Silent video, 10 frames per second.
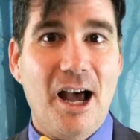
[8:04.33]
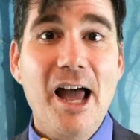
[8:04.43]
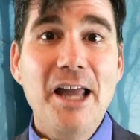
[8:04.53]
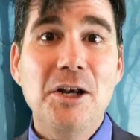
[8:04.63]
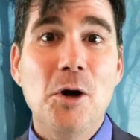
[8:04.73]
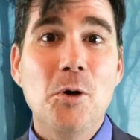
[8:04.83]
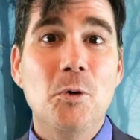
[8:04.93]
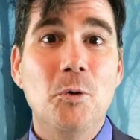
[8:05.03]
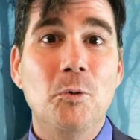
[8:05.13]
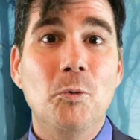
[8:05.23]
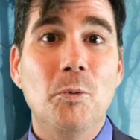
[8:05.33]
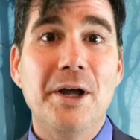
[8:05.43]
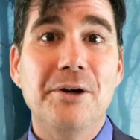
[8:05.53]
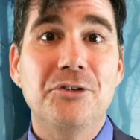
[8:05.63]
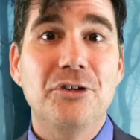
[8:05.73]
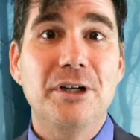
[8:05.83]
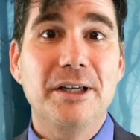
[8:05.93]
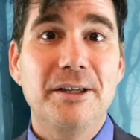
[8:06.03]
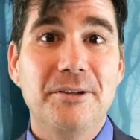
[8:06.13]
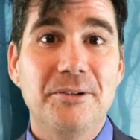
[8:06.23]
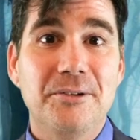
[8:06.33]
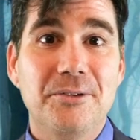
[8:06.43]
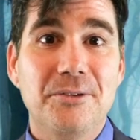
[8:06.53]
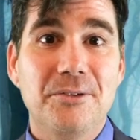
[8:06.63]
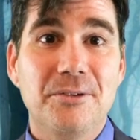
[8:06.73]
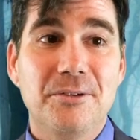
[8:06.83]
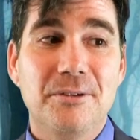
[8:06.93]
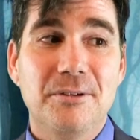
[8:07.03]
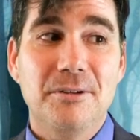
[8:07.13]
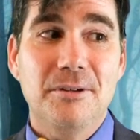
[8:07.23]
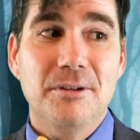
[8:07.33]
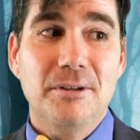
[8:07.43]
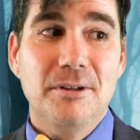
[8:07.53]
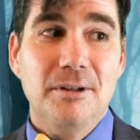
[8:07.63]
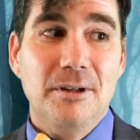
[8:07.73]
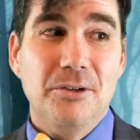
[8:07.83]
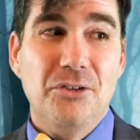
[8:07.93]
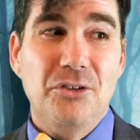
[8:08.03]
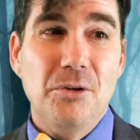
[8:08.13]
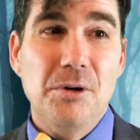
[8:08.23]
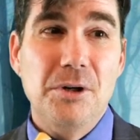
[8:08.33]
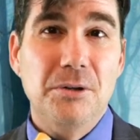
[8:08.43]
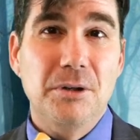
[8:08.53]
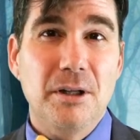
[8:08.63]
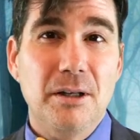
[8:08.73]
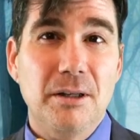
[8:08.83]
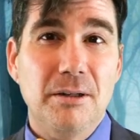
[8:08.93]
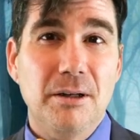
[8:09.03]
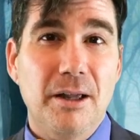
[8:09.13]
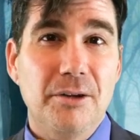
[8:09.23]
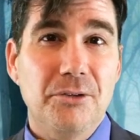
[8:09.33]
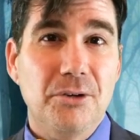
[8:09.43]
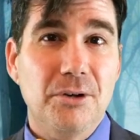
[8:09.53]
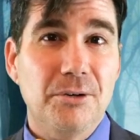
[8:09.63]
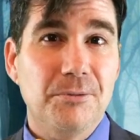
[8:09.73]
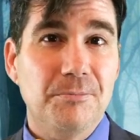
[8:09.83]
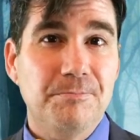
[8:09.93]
I know where she is. A serial killer has her.